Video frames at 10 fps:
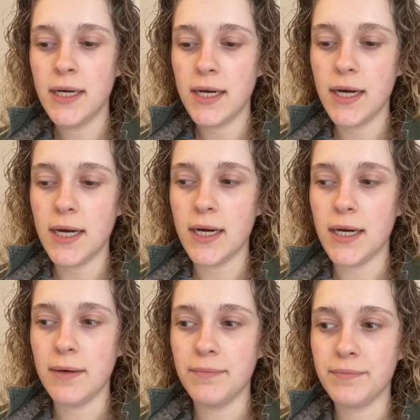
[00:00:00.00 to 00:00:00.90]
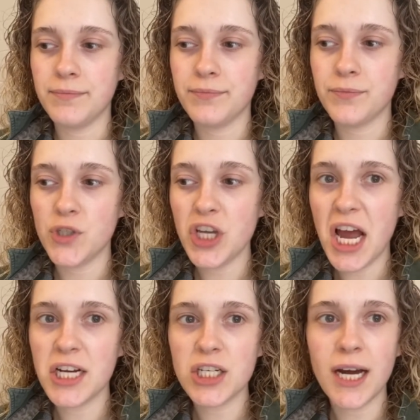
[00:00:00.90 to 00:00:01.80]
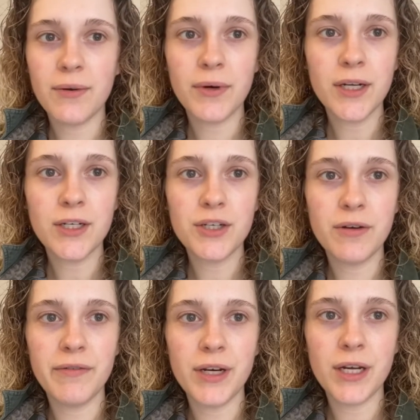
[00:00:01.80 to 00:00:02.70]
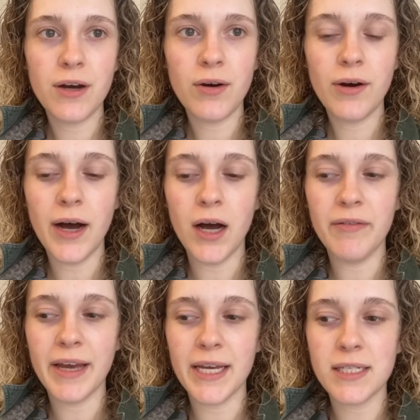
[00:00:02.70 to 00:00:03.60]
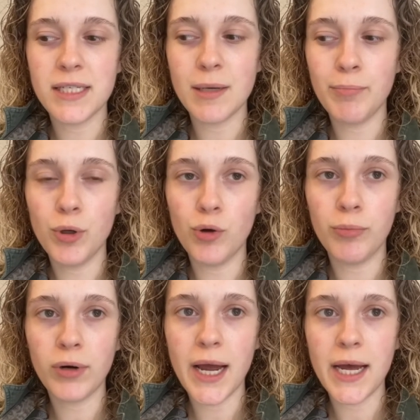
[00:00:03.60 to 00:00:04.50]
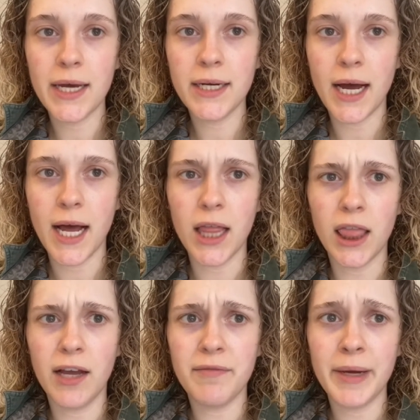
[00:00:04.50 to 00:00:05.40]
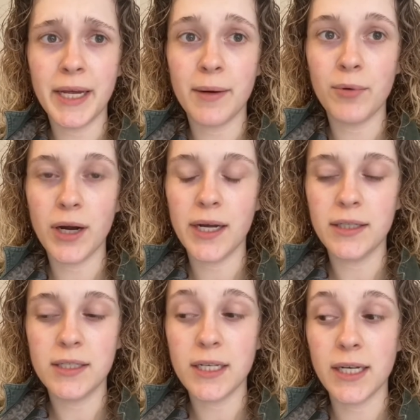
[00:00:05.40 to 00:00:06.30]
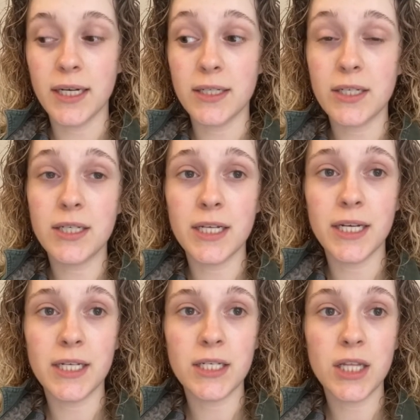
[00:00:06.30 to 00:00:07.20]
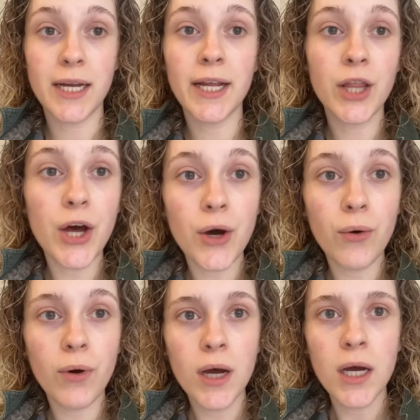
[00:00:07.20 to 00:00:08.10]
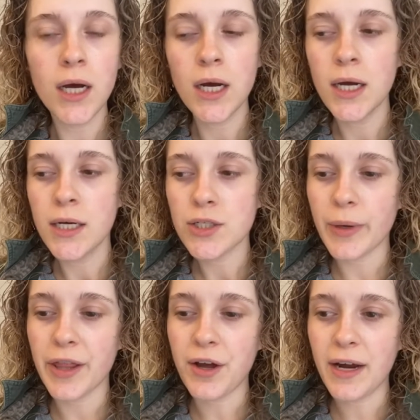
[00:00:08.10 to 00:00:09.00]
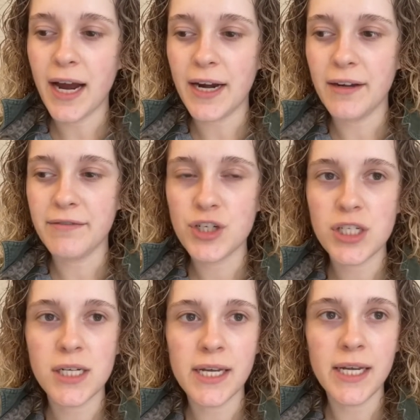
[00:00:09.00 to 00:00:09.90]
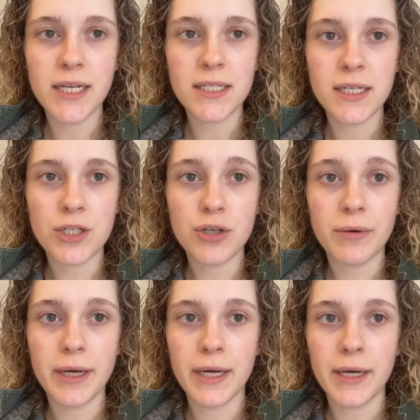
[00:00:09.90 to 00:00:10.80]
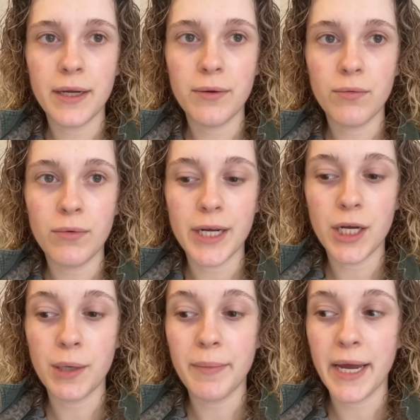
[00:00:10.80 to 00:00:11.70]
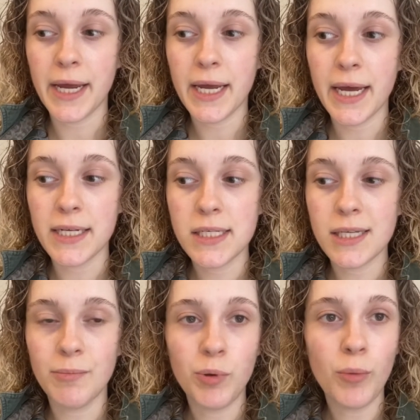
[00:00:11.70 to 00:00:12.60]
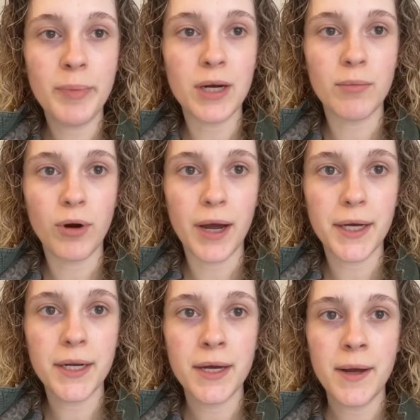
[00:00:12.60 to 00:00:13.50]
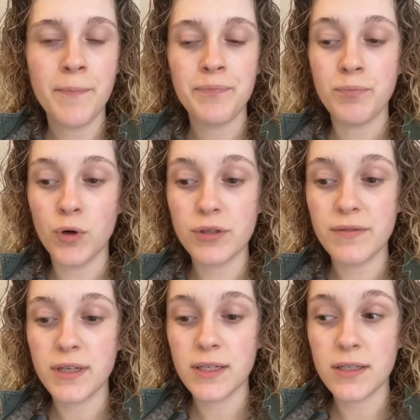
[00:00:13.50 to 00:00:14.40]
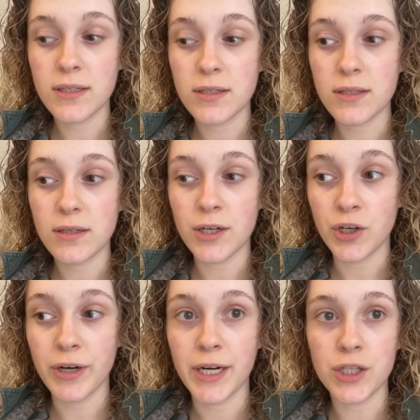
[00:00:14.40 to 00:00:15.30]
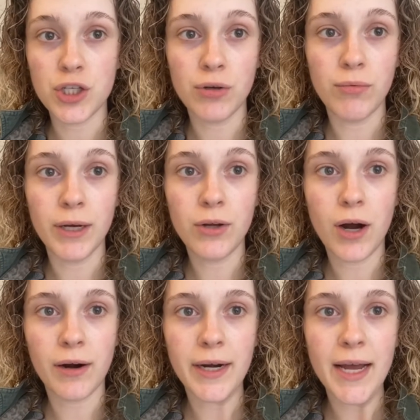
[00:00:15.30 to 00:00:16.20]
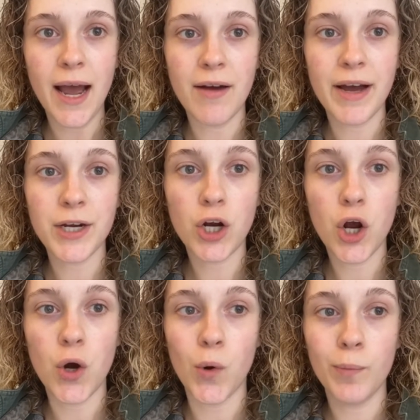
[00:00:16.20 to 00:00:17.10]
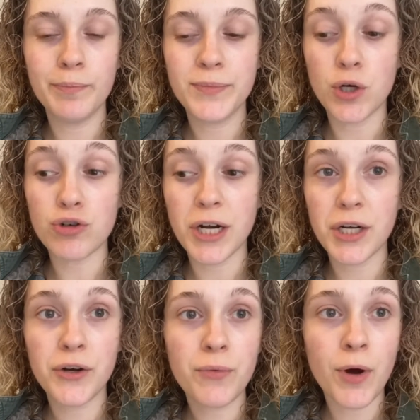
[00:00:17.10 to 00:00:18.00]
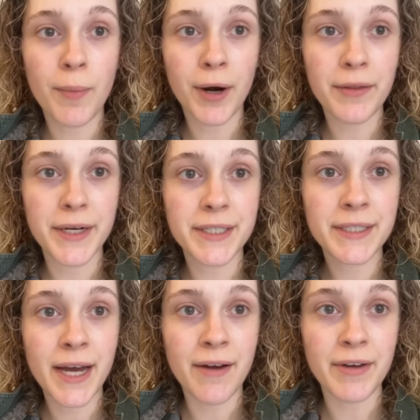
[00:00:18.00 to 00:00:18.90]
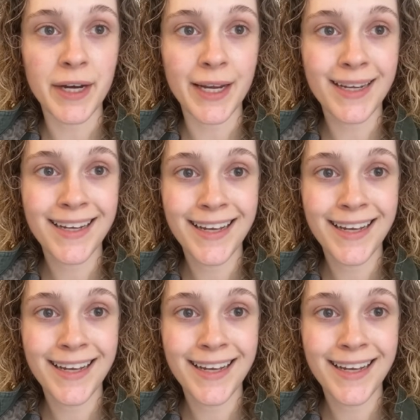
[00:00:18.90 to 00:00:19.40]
So yeah, I just kind of wanted to do a video of a simple bread. I love making breads. It is a tedious thing though. So I thought kind of just to ease into it, we could make a simple beer bread. Most of these ingredients you will already have at your home. Don't try to go to Walmart, they didn't have any.